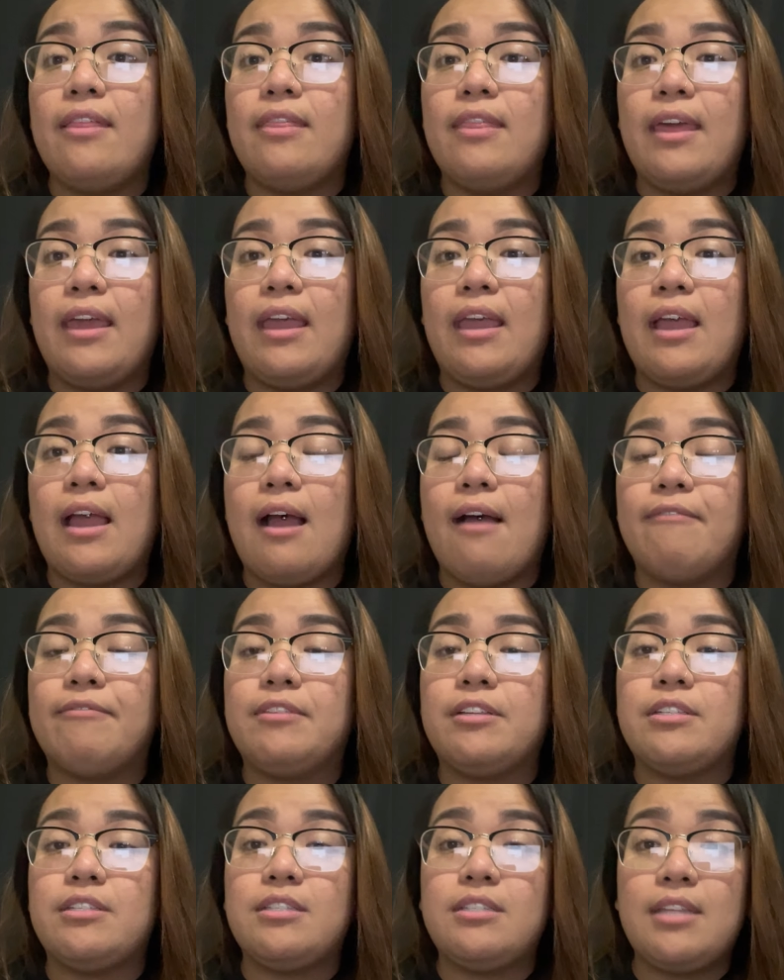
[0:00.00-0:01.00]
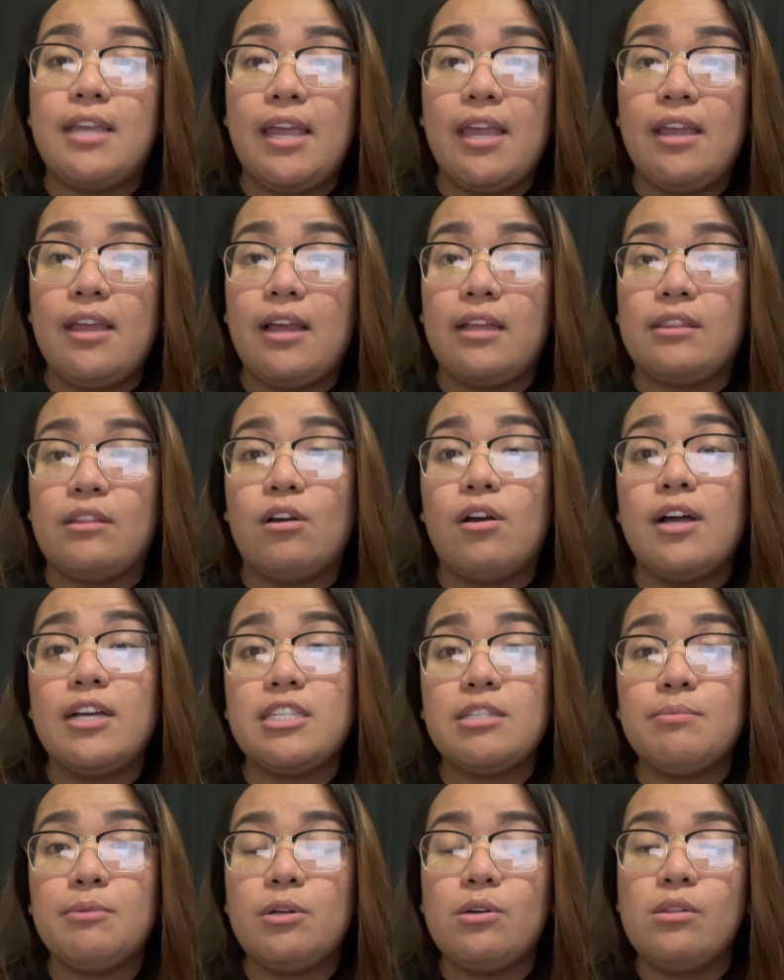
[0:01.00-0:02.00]
they have to stay at the
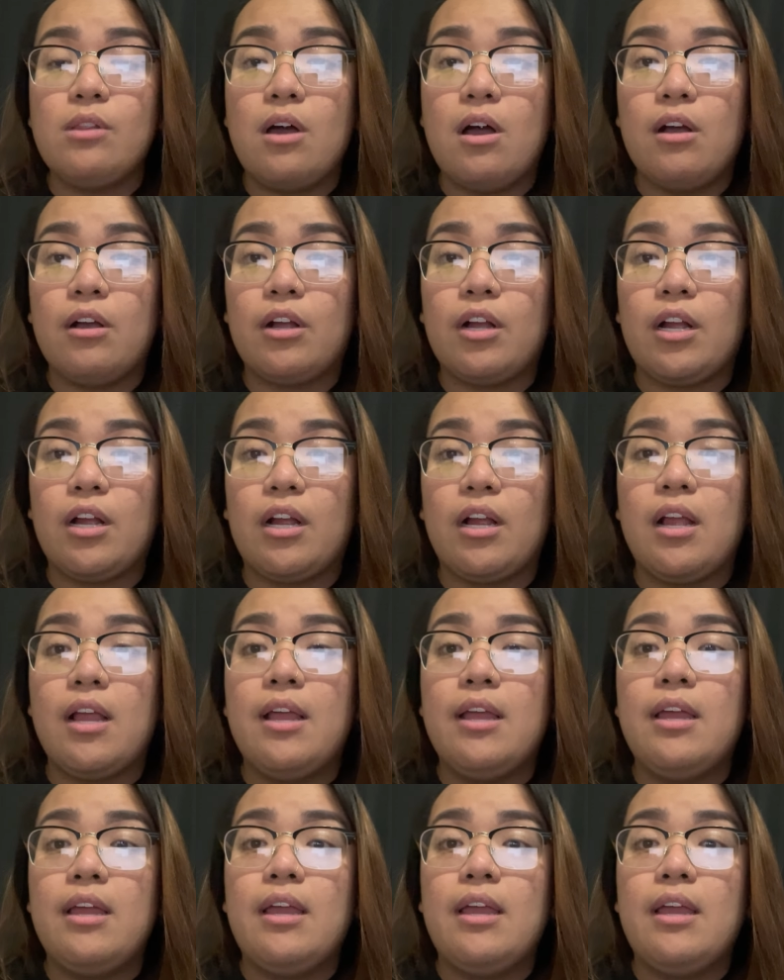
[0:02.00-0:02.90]
hospital longer.